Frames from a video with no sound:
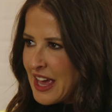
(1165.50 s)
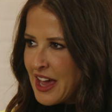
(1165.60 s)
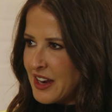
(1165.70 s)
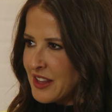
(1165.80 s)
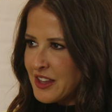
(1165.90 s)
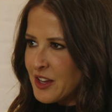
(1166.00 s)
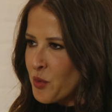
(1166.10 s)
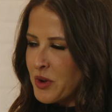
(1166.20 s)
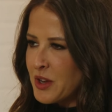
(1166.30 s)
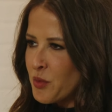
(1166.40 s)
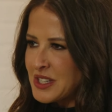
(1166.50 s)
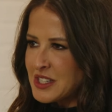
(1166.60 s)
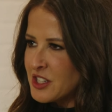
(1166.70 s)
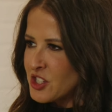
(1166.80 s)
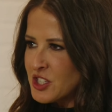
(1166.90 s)
That there, He
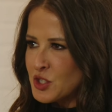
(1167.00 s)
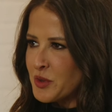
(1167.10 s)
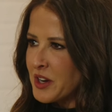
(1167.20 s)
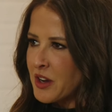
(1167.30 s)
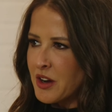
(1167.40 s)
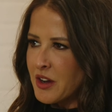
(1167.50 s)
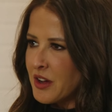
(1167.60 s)
wasn't just doing